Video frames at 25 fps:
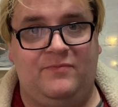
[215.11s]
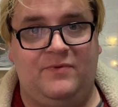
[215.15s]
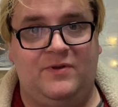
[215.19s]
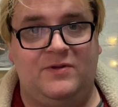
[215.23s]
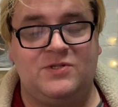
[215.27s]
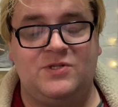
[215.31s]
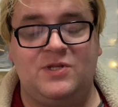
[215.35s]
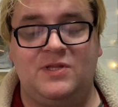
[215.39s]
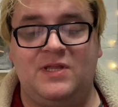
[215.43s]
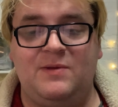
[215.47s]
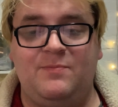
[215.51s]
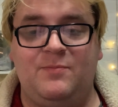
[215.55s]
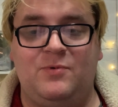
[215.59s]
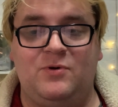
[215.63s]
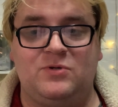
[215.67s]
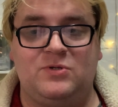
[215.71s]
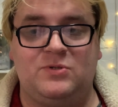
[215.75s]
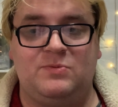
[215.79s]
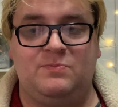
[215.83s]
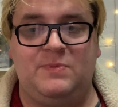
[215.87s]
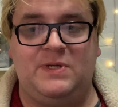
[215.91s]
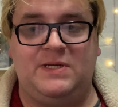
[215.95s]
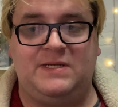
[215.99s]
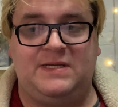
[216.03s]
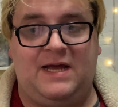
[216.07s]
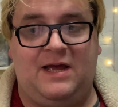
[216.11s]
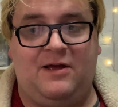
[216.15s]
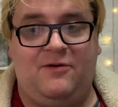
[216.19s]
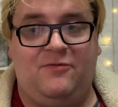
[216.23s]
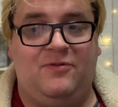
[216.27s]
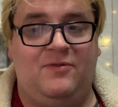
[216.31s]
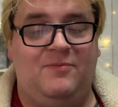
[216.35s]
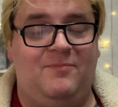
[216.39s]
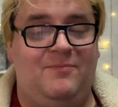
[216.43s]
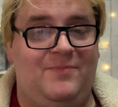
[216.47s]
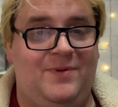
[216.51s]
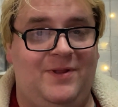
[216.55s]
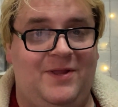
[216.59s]
so they pushed me
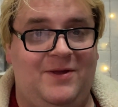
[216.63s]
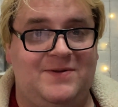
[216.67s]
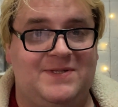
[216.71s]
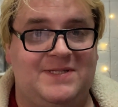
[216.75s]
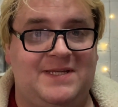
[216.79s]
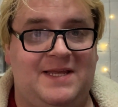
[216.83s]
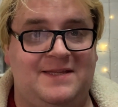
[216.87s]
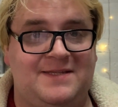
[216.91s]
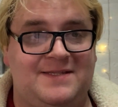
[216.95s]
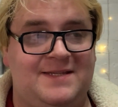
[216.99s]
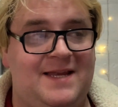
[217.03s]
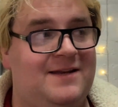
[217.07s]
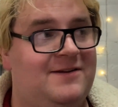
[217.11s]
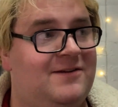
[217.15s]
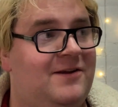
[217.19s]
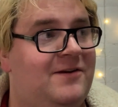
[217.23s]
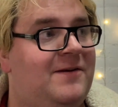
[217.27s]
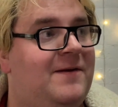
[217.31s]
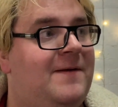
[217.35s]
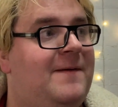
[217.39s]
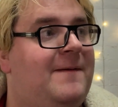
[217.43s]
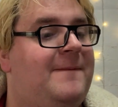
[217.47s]
down below sell standard.